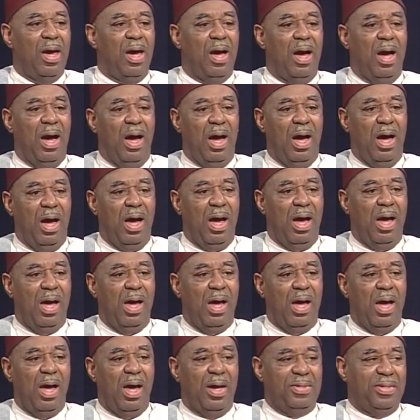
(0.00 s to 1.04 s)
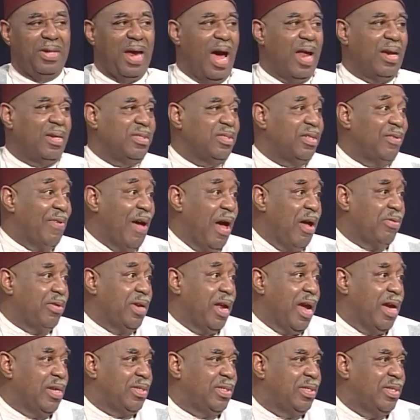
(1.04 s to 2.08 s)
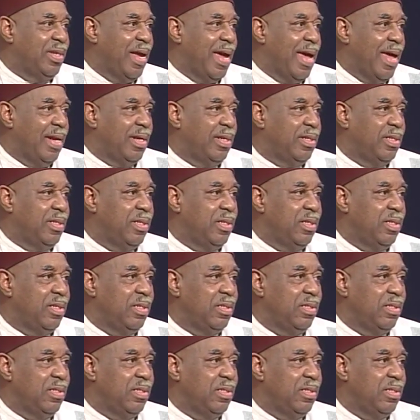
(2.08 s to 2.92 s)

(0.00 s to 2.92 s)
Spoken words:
a knowledge of our nationality,